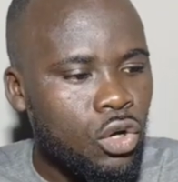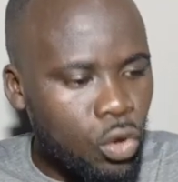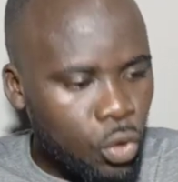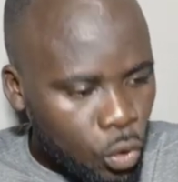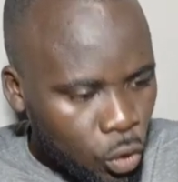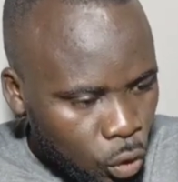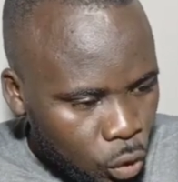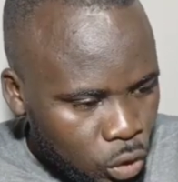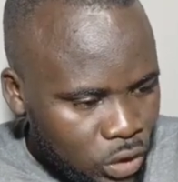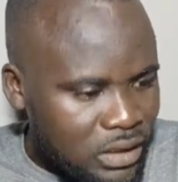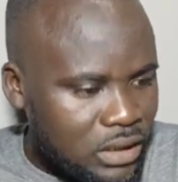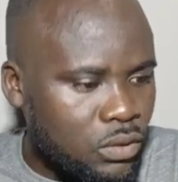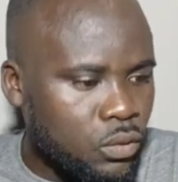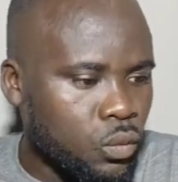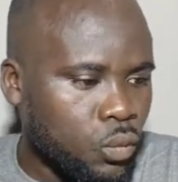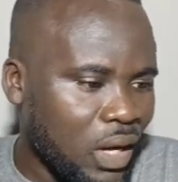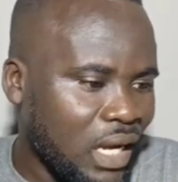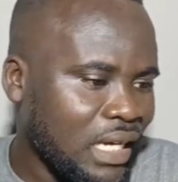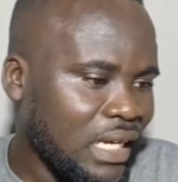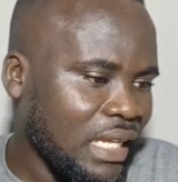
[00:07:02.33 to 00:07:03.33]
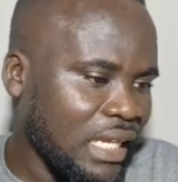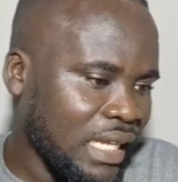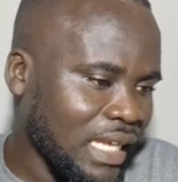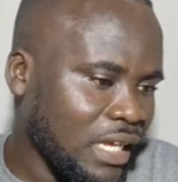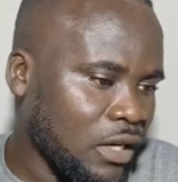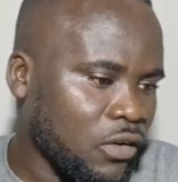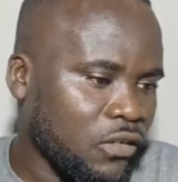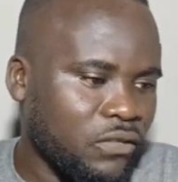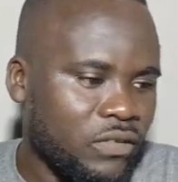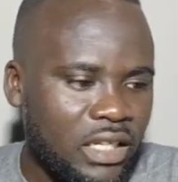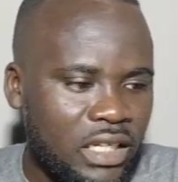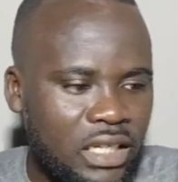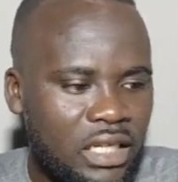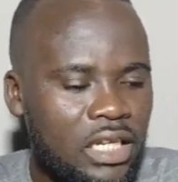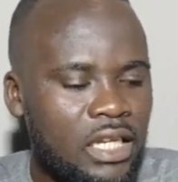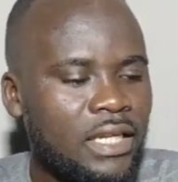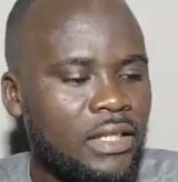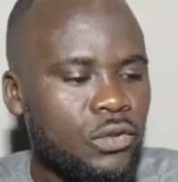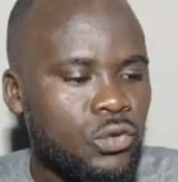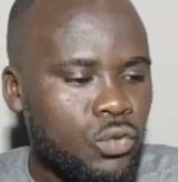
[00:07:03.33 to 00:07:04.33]
Clause 1A of the
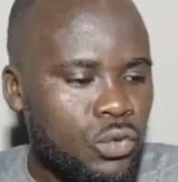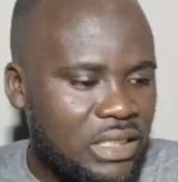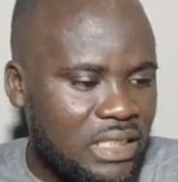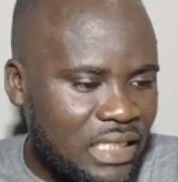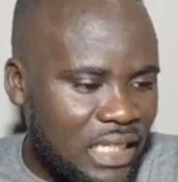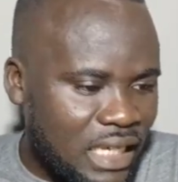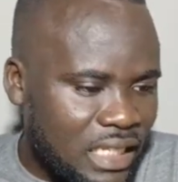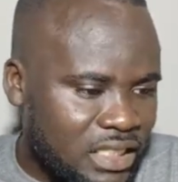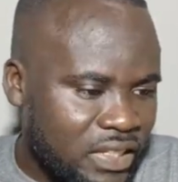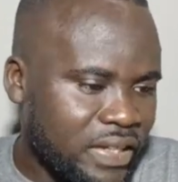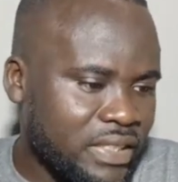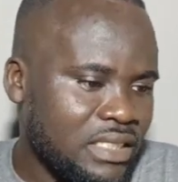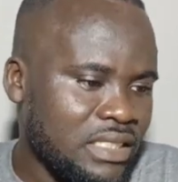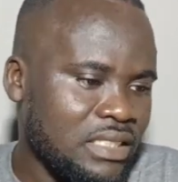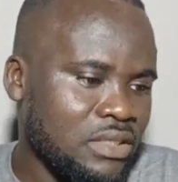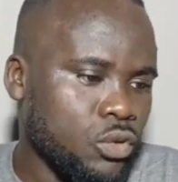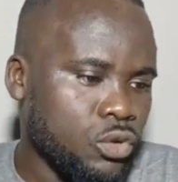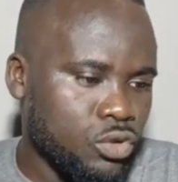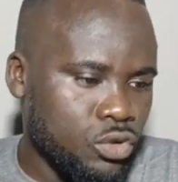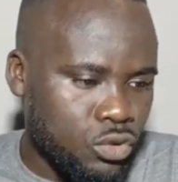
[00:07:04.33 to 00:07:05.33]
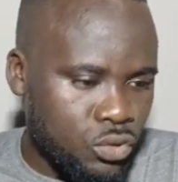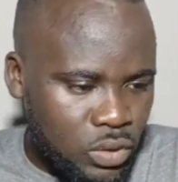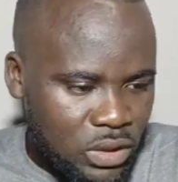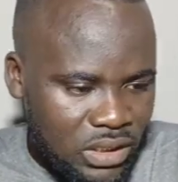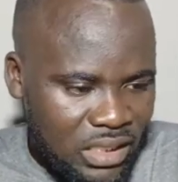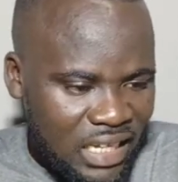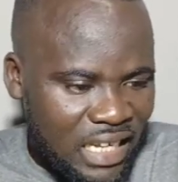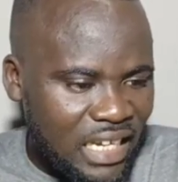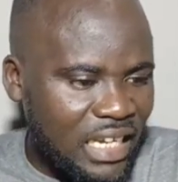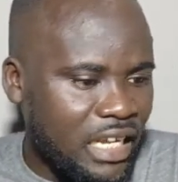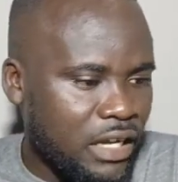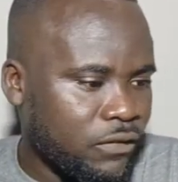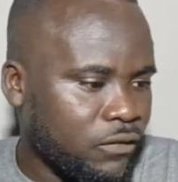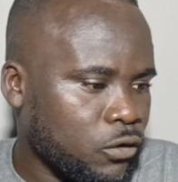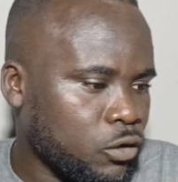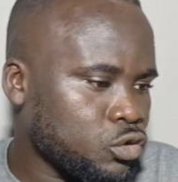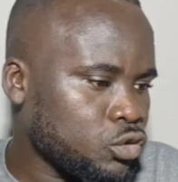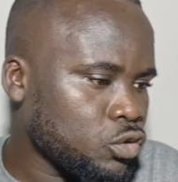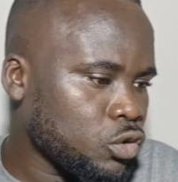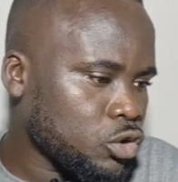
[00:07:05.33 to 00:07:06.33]
UG-SRC Constitution and
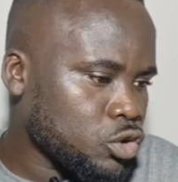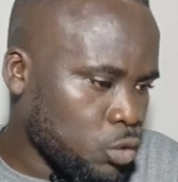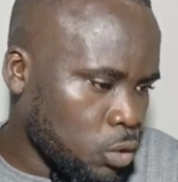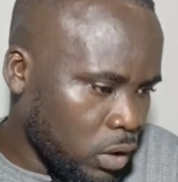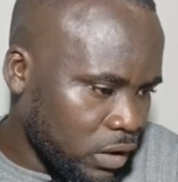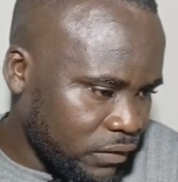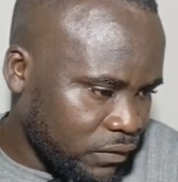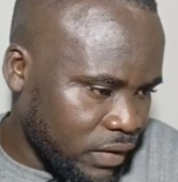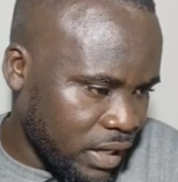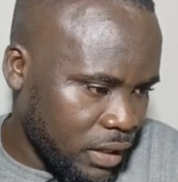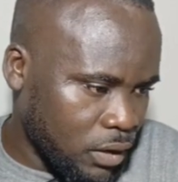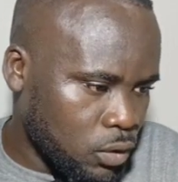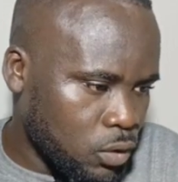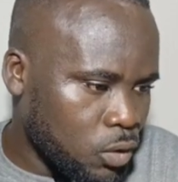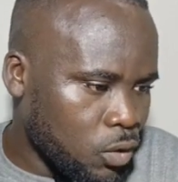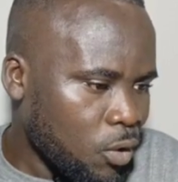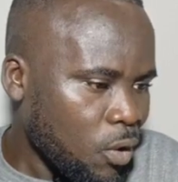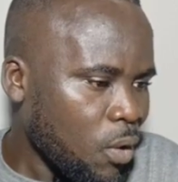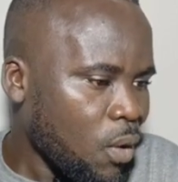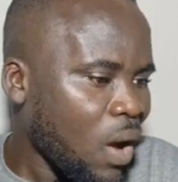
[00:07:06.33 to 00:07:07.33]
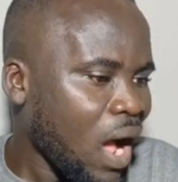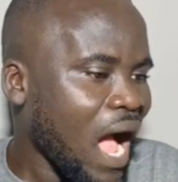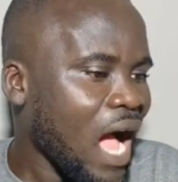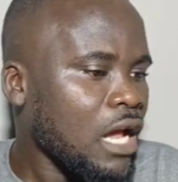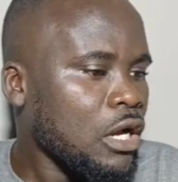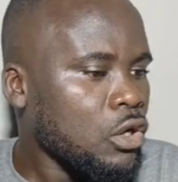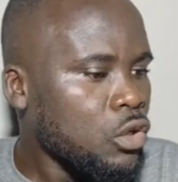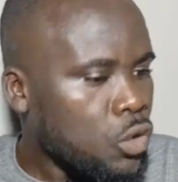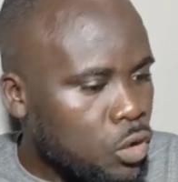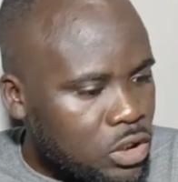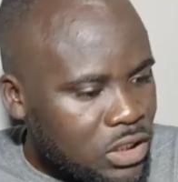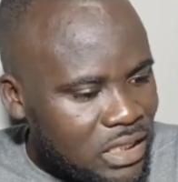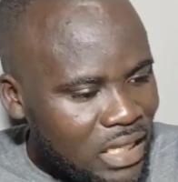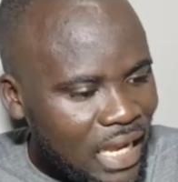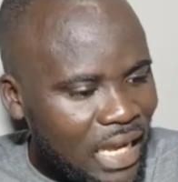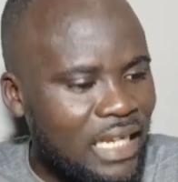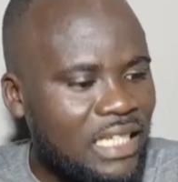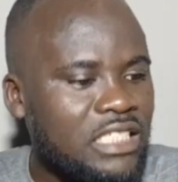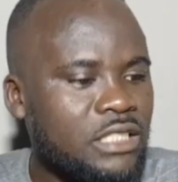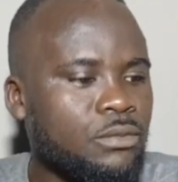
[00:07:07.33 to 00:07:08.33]
therefore do not qualify or are not
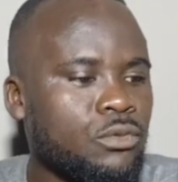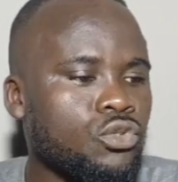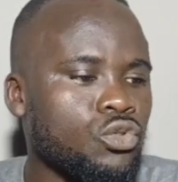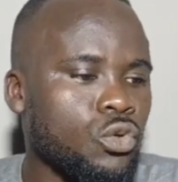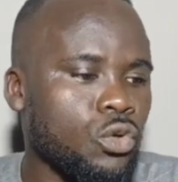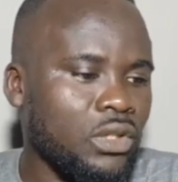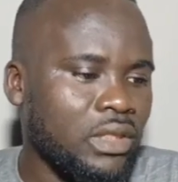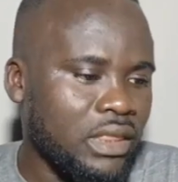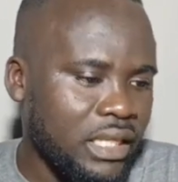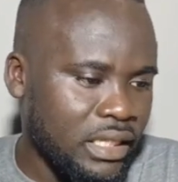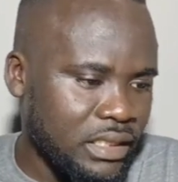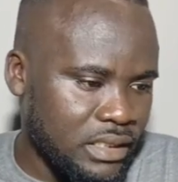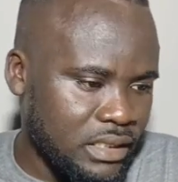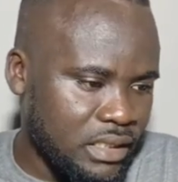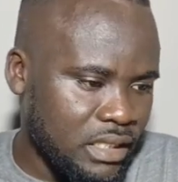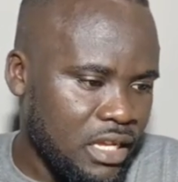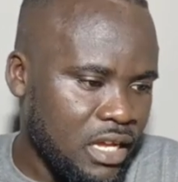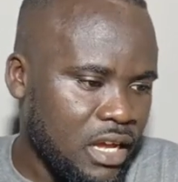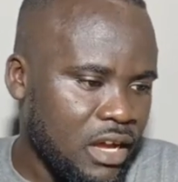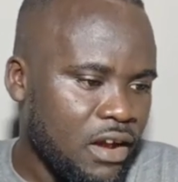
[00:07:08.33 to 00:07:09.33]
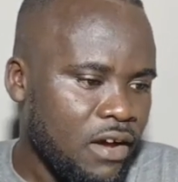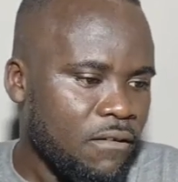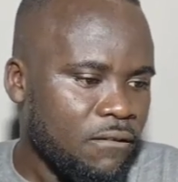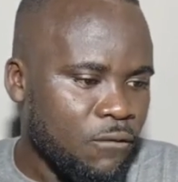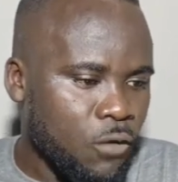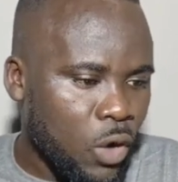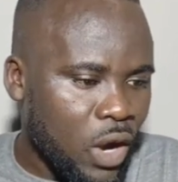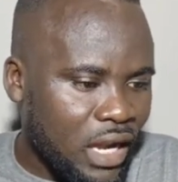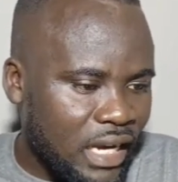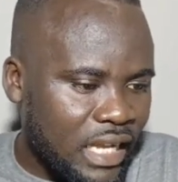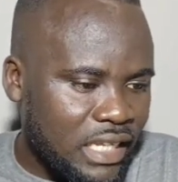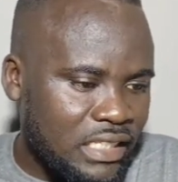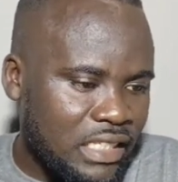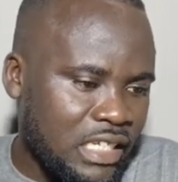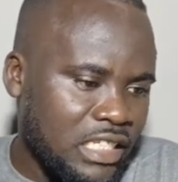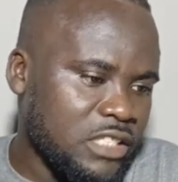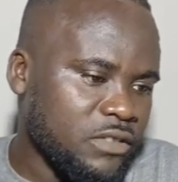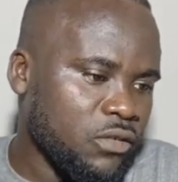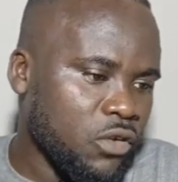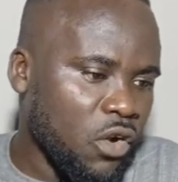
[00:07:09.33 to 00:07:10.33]
eligible to contest for an
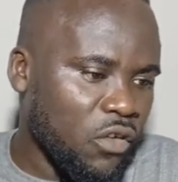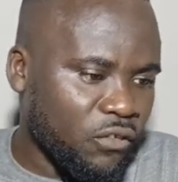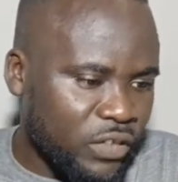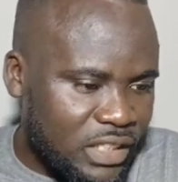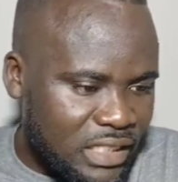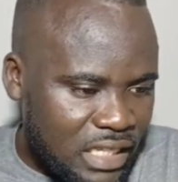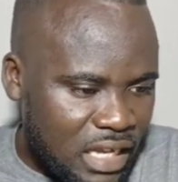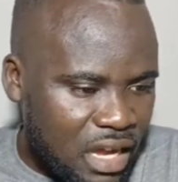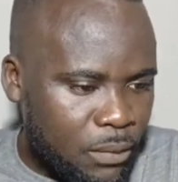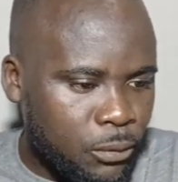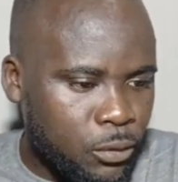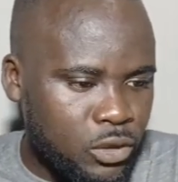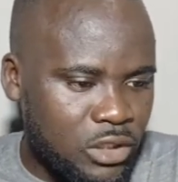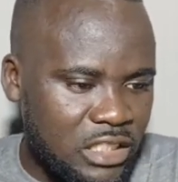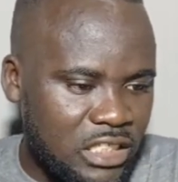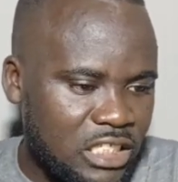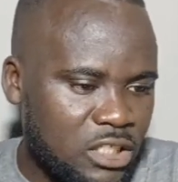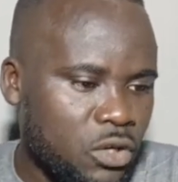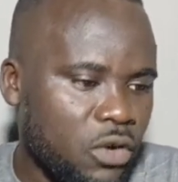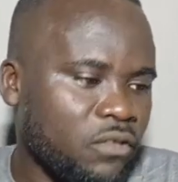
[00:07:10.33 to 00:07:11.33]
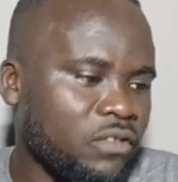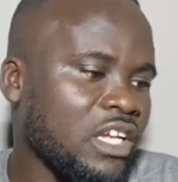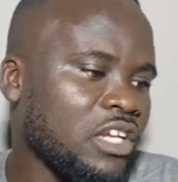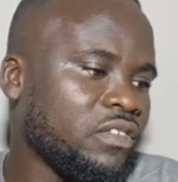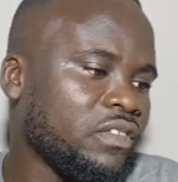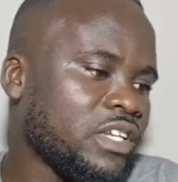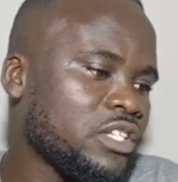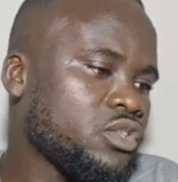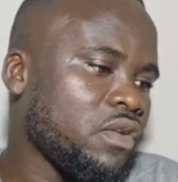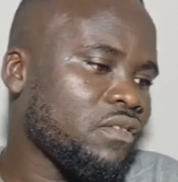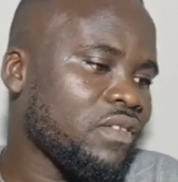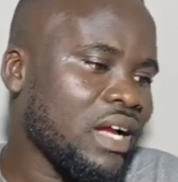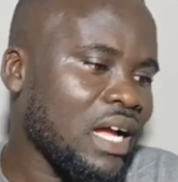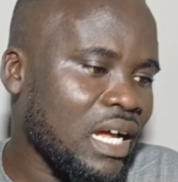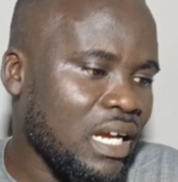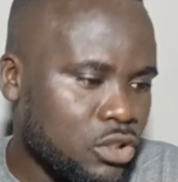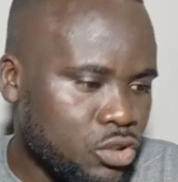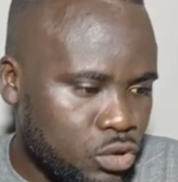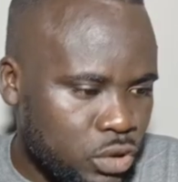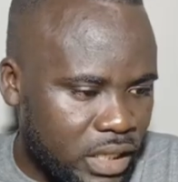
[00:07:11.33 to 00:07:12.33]
executive officer position of the University of
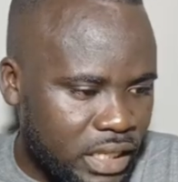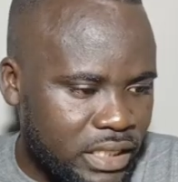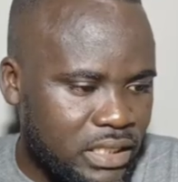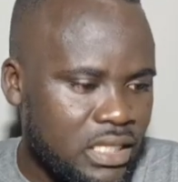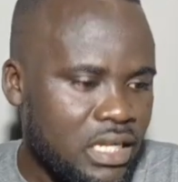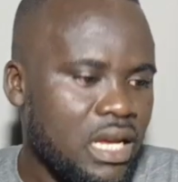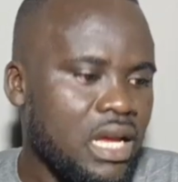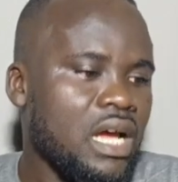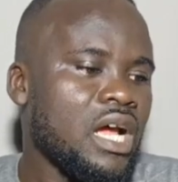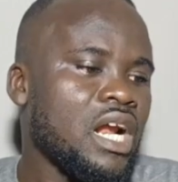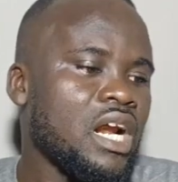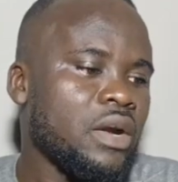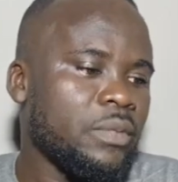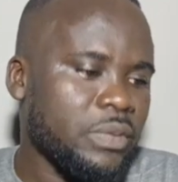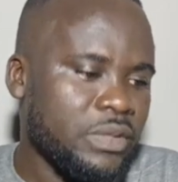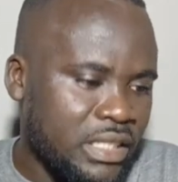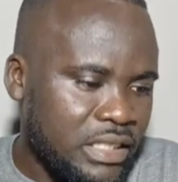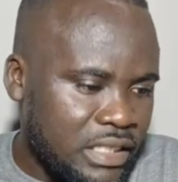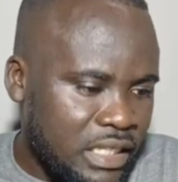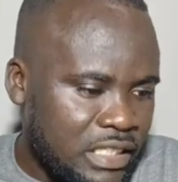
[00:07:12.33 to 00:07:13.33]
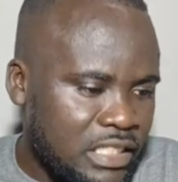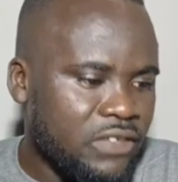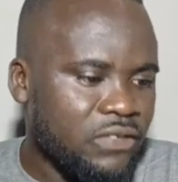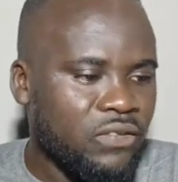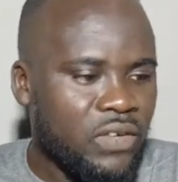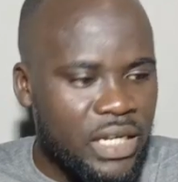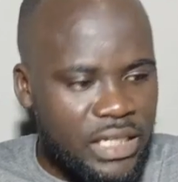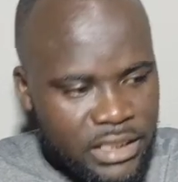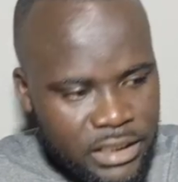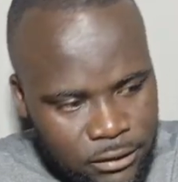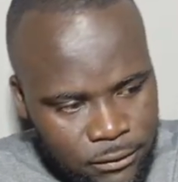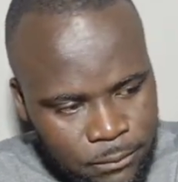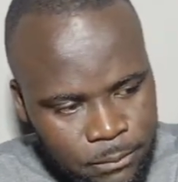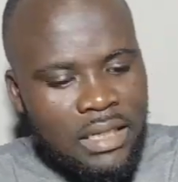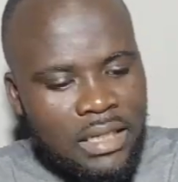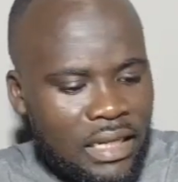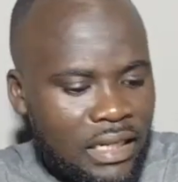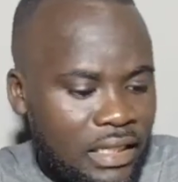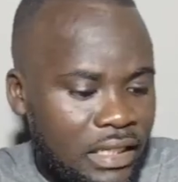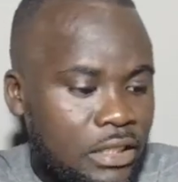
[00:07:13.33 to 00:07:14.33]
Ghana Student Representative Council.
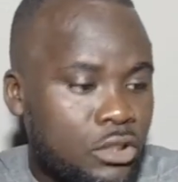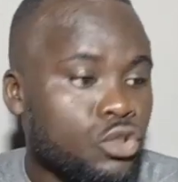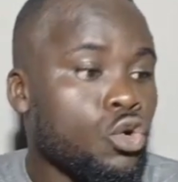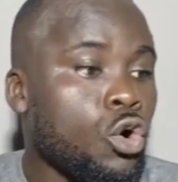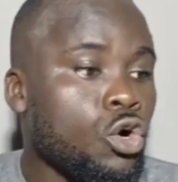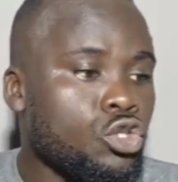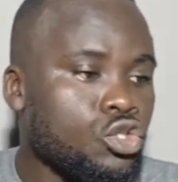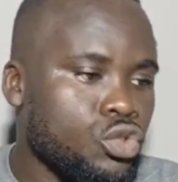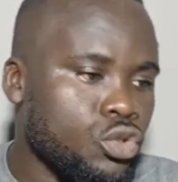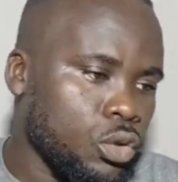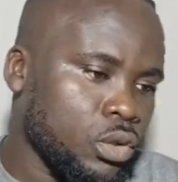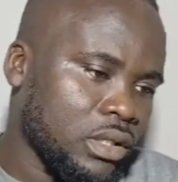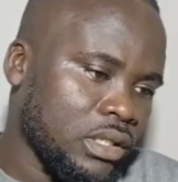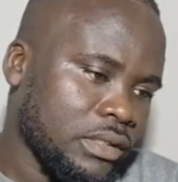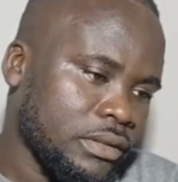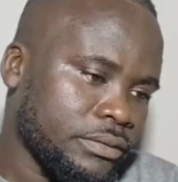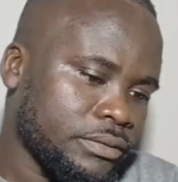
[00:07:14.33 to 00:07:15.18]
And it goes on.